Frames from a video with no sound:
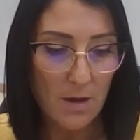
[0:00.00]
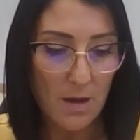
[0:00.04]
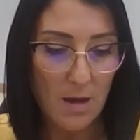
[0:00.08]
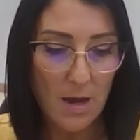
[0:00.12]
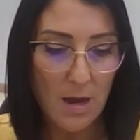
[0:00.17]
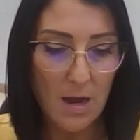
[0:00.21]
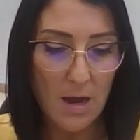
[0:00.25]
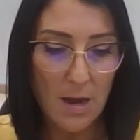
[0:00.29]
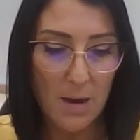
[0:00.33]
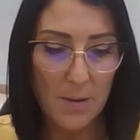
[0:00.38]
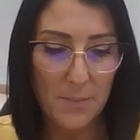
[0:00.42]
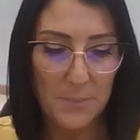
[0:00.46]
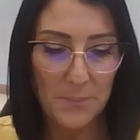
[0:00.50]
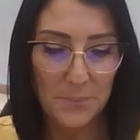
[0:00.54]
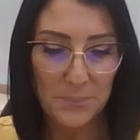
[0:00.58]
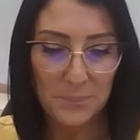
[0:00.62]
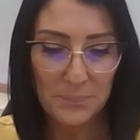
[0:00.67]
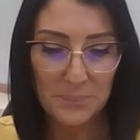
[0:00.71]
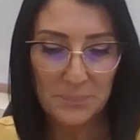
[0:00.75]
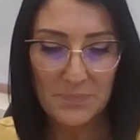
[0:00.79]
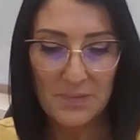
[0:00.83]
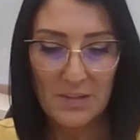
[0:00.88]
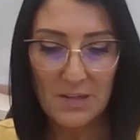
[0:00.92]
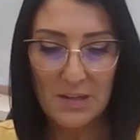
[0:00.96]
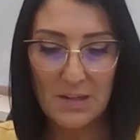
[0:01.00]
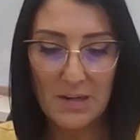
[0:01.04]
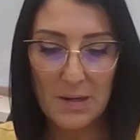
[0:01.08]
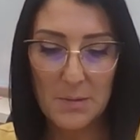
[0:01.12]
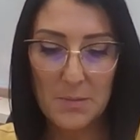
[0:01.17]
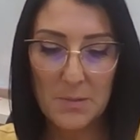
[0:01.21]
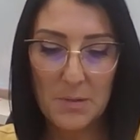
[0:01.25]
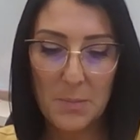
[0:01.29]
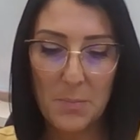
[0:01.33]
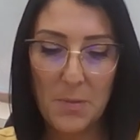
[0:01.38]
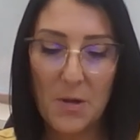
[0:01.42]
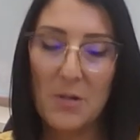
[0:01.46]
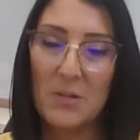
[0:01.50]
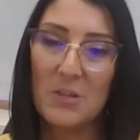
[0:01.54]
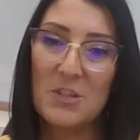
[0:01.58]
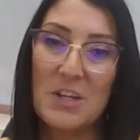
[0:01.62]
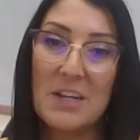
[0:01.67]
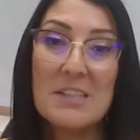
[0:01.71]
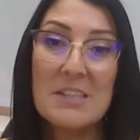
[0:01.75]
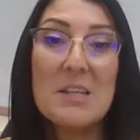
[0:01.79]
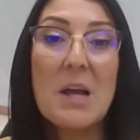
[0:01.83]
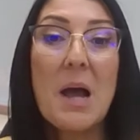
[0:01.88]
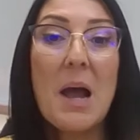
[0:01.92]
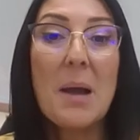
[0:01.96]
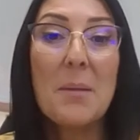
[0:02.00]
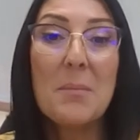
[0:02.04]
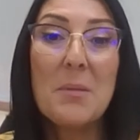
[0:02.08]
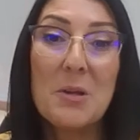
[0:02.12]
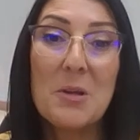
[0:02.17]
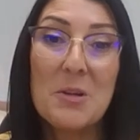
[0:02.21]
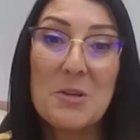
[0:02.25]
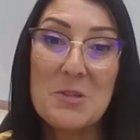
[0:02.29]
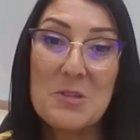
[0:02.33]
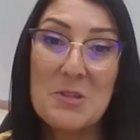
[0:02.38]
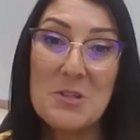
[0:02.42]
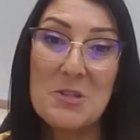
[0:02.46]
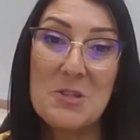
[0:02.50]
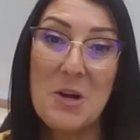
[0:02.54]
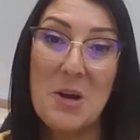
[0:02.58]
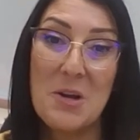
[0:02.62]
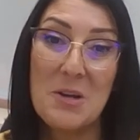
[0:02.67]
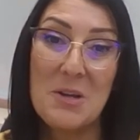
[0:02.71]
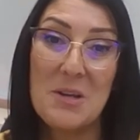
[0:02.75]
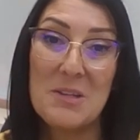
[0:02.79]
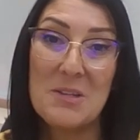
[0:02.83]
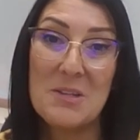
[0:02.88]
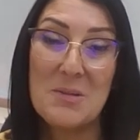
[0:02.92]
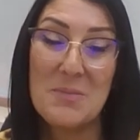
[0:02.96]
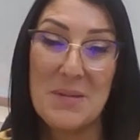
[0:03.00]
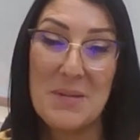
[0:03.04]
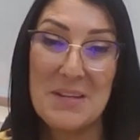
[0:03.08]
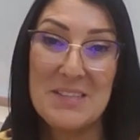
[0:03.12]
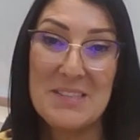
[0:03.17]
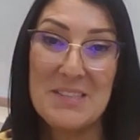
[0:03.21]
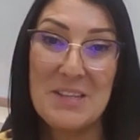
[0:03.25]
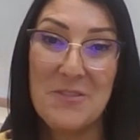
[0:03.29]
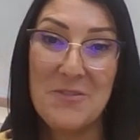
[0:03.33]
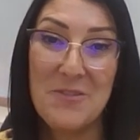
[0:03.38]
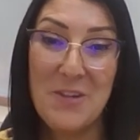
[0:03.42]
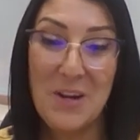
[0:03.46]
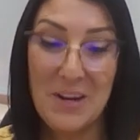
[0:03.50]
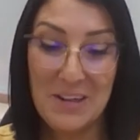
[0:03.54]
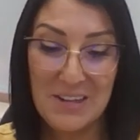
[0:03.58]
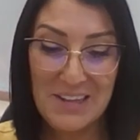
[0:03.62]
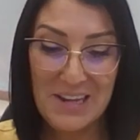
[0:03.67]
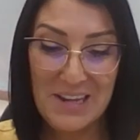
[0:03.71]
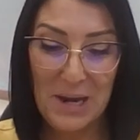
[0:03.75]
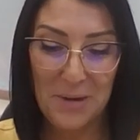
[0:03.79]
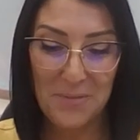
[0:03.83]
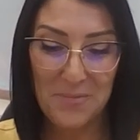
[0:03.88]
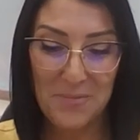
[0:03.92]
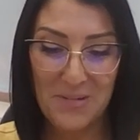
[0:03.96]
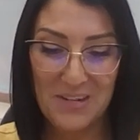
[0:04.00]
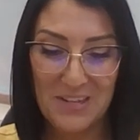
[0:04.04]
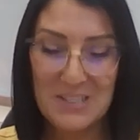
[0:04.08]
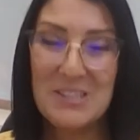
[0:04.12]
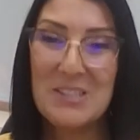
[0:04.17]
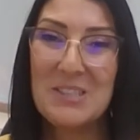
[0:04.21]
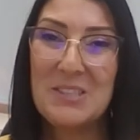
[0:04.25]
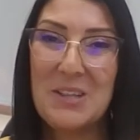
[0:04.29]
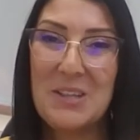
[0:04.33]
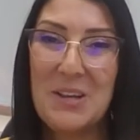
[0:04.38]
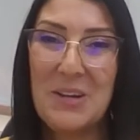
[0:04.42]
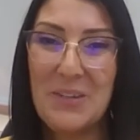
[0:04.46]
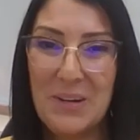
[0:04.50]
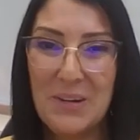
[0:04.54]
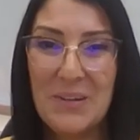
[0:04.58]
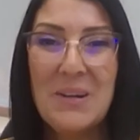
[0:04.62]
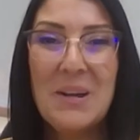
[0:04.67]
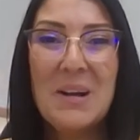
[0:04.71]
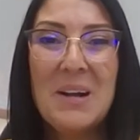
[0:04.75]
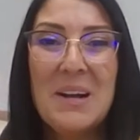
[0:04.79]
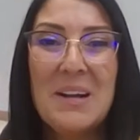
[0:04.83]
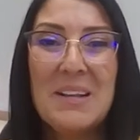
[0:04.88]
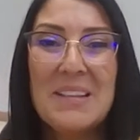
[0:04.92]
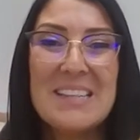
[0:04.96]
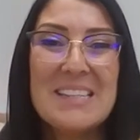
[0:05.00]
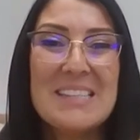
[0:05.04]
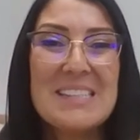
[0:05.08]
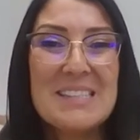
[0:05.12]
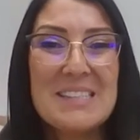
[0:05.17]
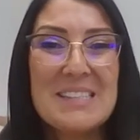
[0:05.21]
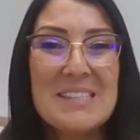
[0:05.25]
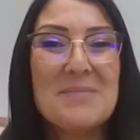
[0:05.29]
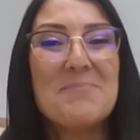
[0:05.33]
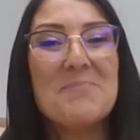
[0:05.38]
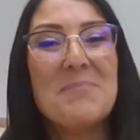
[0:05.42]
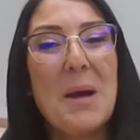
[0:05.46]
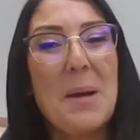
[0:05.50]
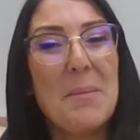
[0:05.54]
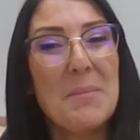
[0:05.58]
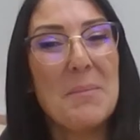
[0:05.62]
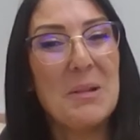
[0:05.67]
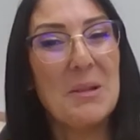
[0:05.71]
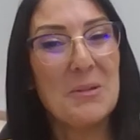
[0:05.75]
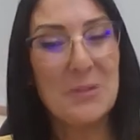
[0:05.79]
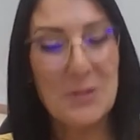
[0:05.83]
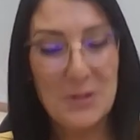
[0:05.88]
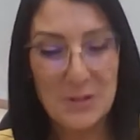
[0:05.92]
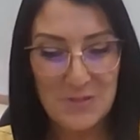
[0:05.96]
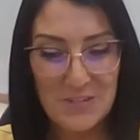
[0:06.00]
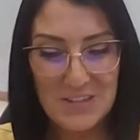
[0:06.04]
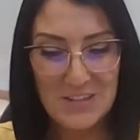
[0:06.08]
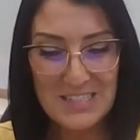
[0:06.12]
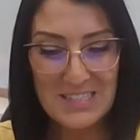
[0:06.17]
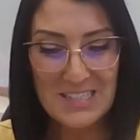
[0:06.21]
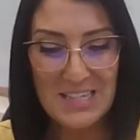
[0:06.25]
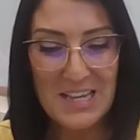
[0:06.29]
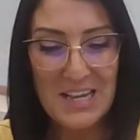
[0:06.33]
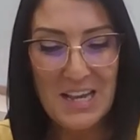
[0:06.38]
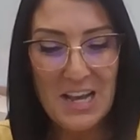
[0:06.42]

And I apologize. I'm not used to talking to myself on camera, so I'm a little nervous.